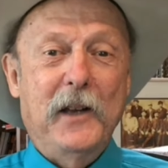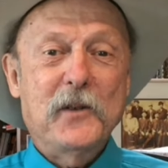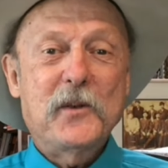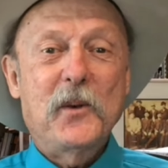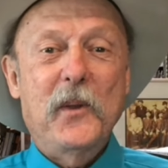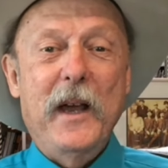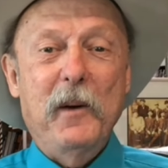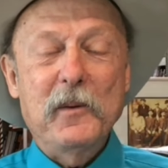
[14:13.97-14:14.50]

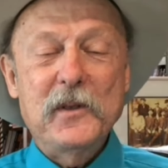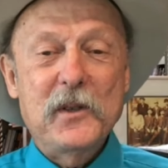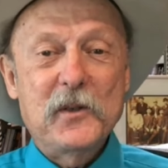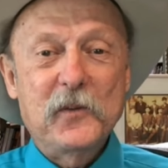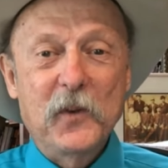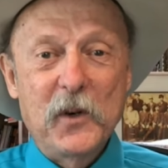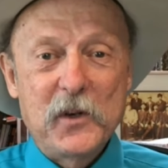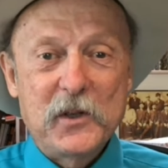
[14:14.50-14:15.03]
So that was his
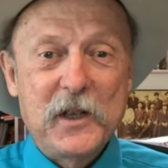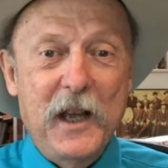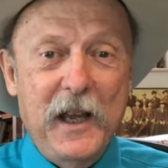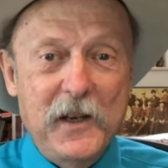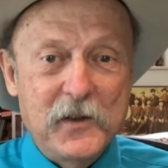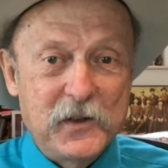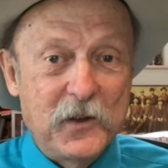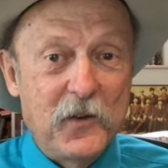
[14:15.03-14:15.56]
first
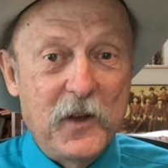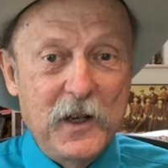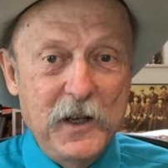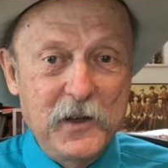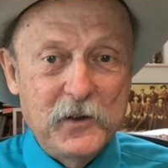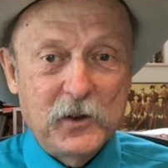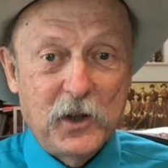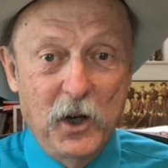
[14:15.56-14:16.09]
taste of the
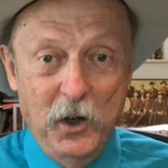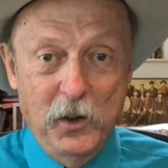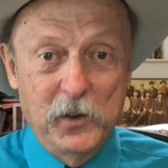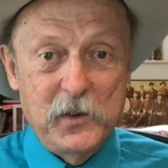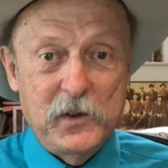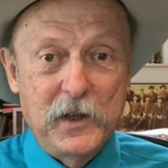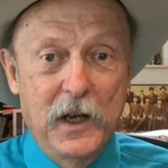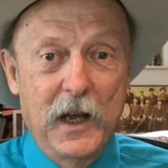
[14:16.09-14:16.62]
East
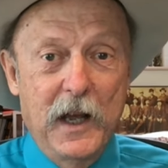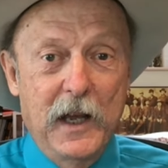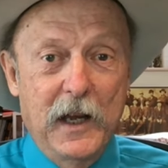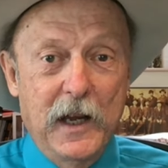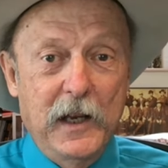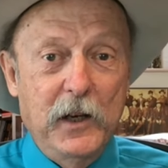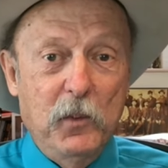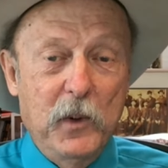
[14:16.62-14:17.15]
Coast,
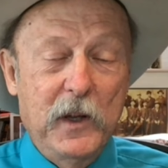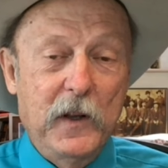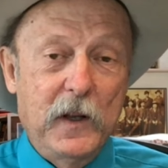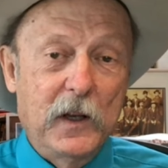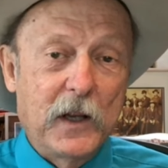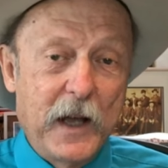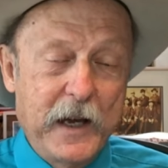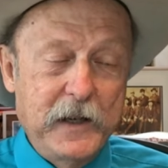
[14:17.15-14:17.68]
and he really
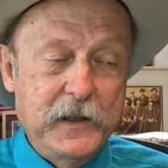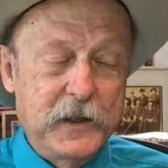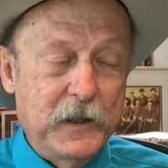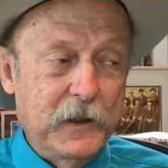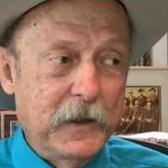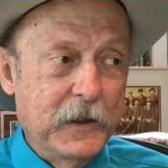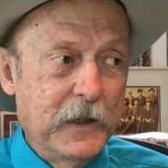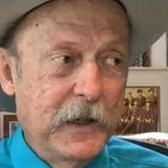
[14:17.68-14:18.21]
liked it.